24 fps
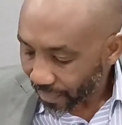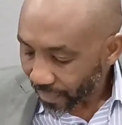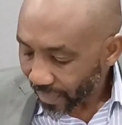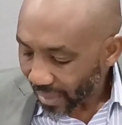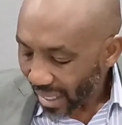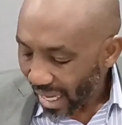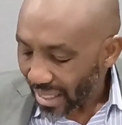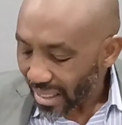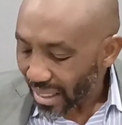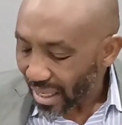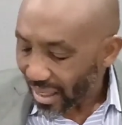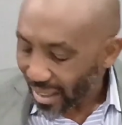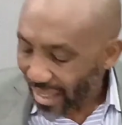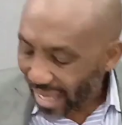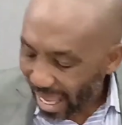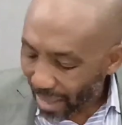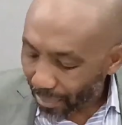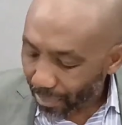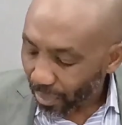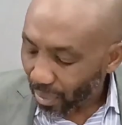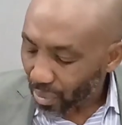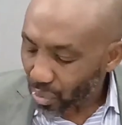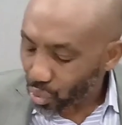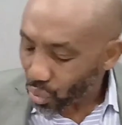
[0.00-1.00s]
and a
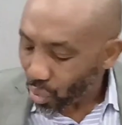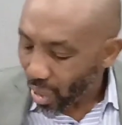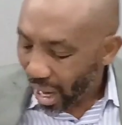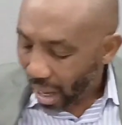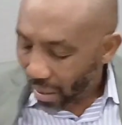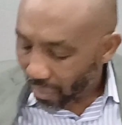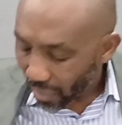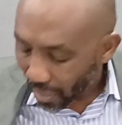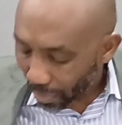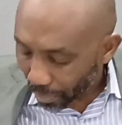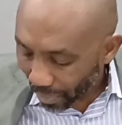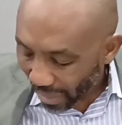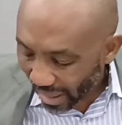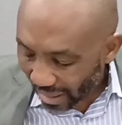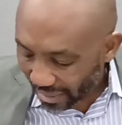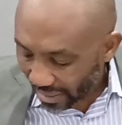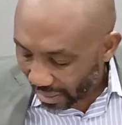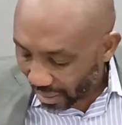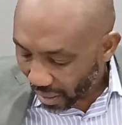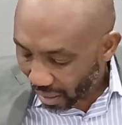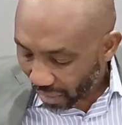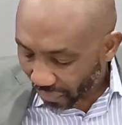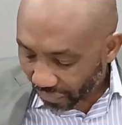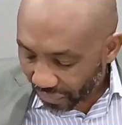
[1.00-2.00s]
lamp unto our path and
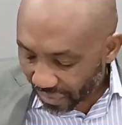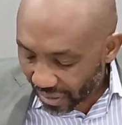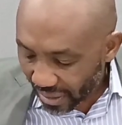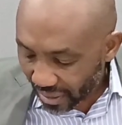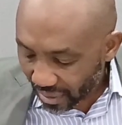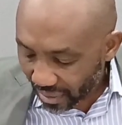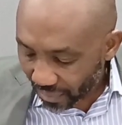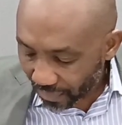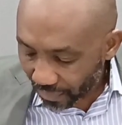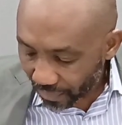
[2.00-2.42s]
our feet.